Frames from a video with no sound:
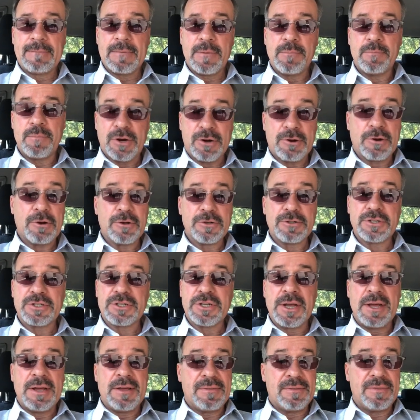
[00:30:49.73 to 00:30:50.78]
because
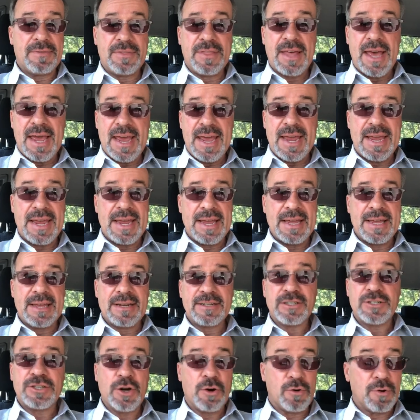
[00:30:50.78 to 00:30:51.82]
they
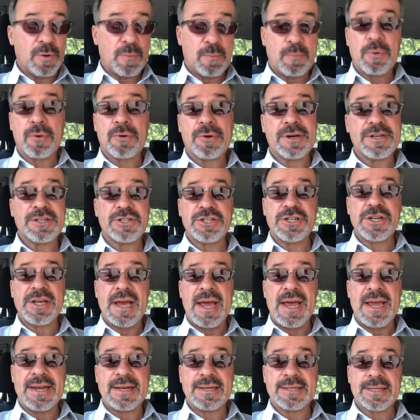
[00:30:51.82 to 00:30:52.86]
don't
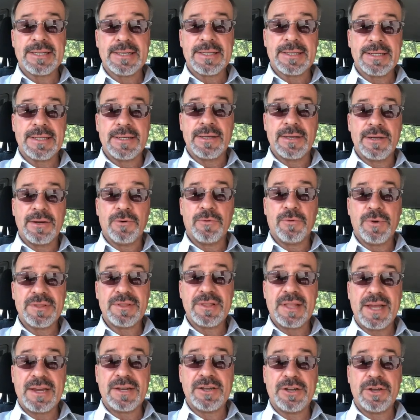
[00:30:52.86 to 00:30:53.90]
appreciate what
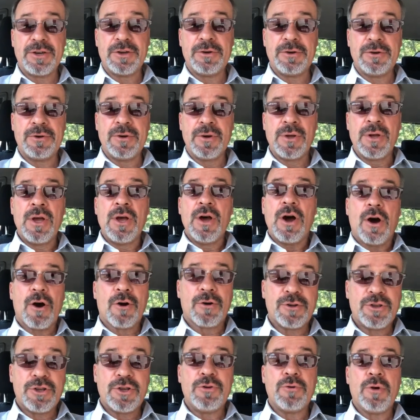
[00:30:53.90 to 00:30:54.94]
they do?
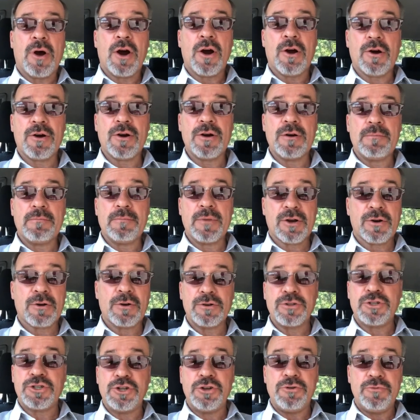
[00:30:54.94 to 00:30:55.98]
Are you hurt
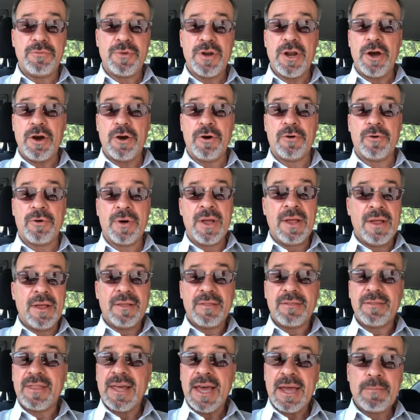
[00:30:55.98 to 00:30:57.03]
because you know
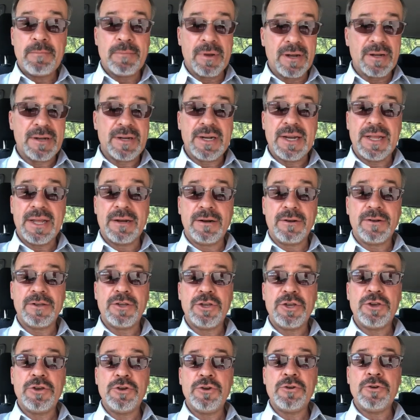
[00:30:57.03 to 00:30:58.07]
they belittle
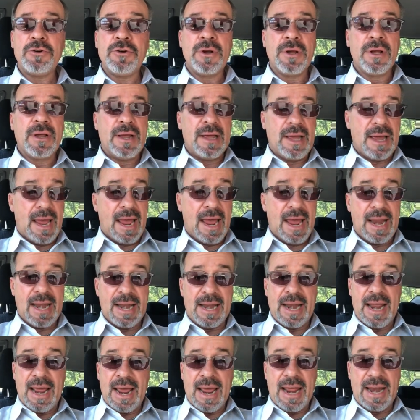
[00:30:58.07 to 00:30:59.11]
you
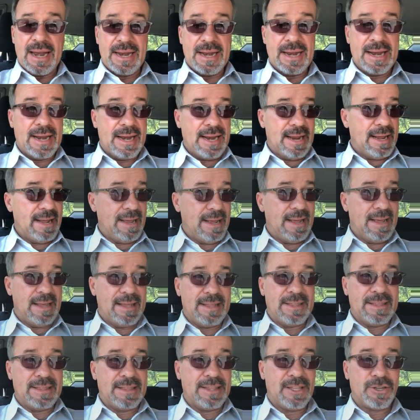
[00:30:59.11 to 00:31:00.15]
and
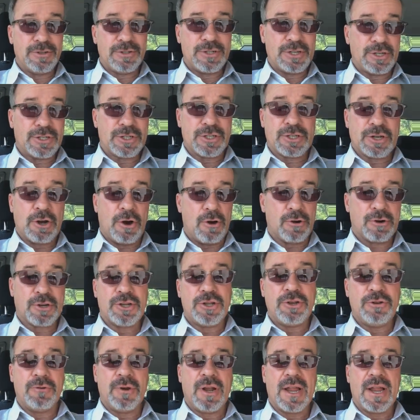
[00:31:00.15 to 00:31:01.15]
they'll just talk to you